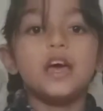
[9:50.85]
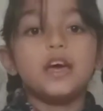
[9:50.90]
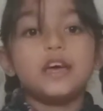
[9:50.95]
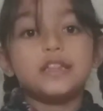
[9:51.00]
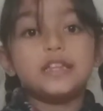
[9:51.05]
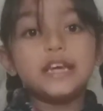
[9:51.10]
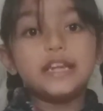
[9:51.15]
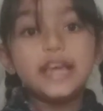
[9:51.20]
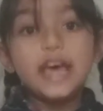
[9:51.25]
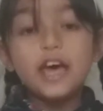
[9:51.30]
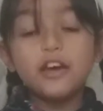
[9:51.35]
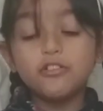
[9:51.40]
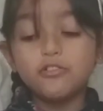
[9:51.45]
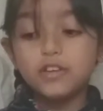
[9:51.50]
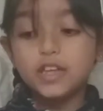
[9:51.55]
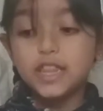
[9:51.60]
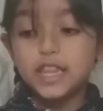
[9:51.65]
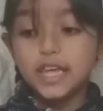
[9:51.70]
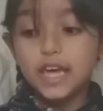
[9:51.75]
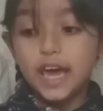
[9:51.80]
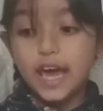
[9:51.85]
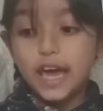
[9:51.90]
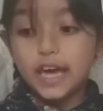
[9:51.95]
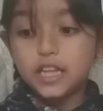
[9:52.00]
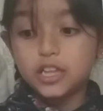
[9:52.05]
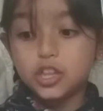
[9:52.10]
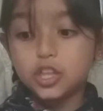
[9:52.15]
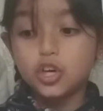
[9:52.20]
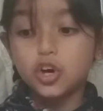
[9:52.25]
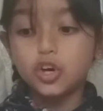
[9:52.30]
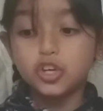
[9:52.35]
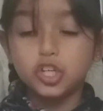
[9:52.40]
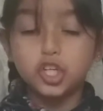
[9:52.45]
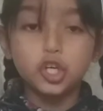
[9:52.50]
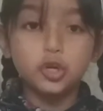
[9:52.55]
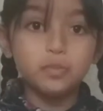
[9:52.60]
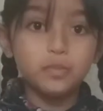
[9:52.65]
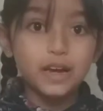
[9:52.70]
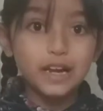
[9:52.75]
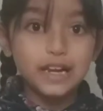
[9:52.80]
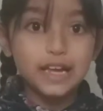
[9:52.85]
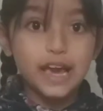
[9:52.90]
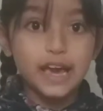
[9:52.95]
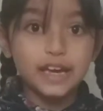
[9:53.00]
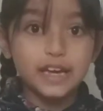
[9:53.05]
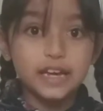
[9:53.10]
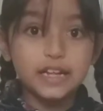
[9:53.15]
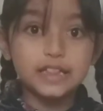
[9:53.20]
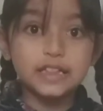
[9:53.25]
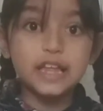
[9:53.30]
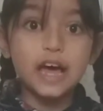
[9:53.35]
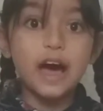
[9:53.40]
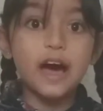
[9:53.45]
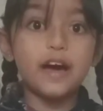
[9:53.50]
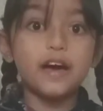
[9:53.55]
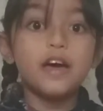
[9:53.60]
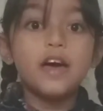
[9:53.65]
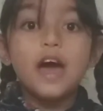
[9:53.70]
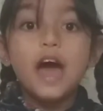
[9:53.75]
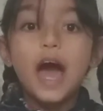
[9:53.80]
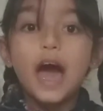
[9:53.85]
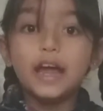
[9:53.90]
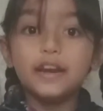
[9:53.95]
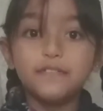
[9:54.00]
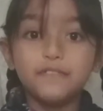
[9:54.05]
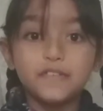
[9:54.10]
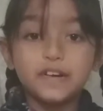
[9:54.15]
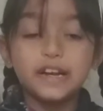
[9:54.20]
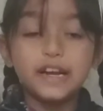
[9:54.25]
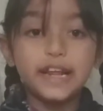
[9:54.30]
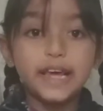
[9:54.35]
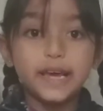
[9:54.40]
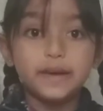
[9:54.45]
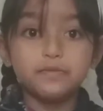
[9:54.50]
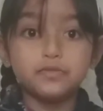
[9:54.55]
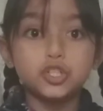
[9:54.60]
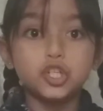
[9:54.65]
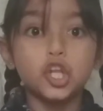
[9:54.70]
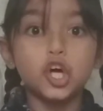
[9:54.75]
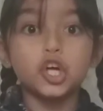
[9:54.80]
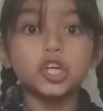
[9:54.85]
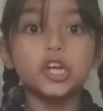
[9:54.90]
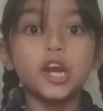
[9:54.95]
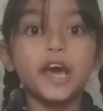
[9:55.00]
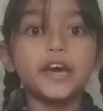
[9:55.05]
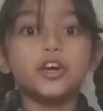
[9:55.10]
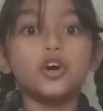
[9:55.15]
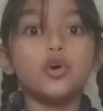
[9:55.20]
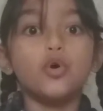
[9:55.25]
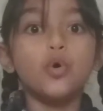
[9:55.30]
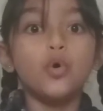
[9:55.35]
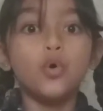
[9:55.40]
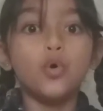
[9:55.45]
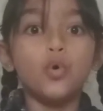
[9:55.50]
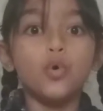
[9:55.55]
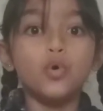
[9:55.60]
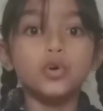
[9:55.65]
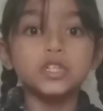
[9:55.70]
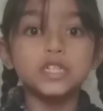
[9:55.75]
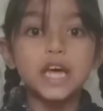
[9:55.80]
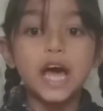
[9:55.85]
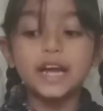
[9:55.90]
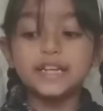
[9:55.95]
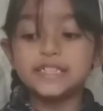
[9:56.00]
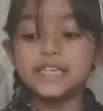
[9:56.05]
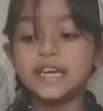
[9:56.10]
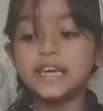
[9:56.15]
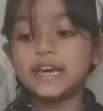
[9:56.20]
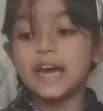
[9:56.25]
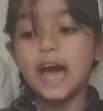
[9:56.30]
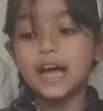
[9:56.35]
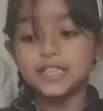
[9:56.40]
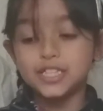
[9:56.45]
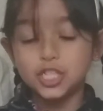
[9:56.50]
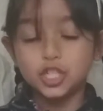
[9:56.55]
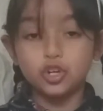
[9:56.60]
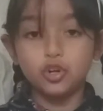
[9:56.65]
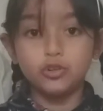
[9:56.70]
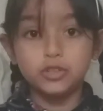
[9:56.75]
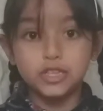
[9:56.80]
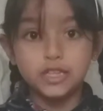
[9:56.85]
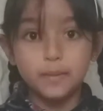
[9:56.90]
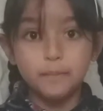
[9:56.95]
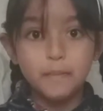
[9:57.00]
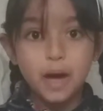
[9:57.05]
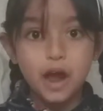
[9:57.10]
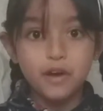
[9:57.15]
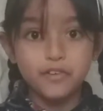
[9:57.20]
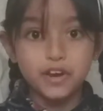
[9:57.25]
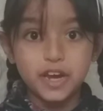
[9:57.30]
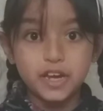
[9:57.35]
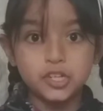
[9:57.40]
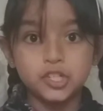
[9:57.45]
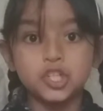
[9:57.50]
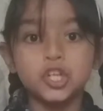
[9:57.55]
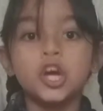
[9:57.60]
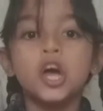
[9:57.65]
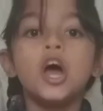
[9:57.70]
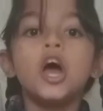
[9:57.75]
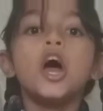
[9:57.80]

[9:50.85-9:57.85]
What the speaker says: Then Henry VIII got humiliated that Anne of Cleves looked like a horse, and he cancelled the marriage.